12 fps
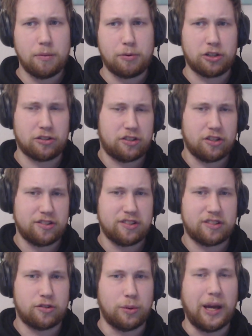because it
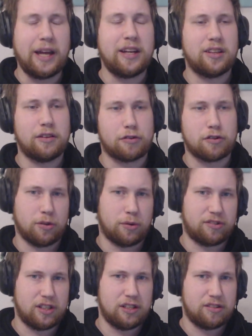doesn't do anything for Soul
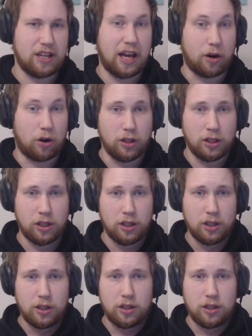Deceives at all.